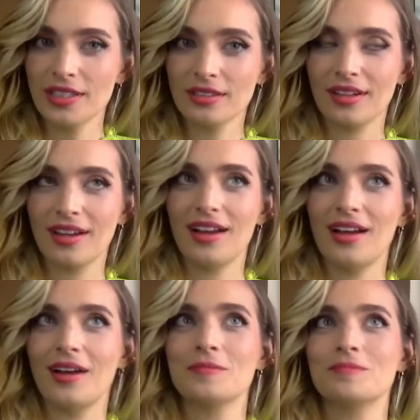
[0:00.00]

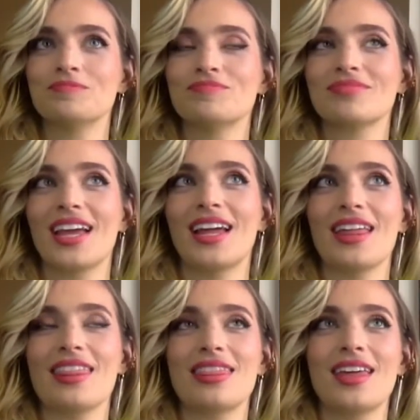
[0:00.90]
Um, and I
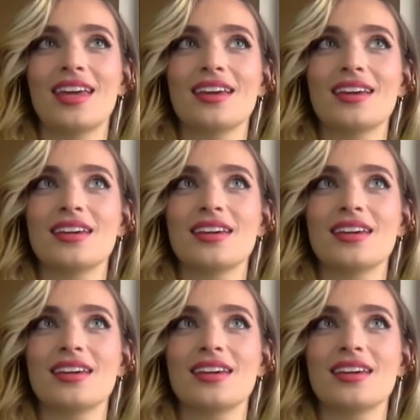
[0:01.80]
think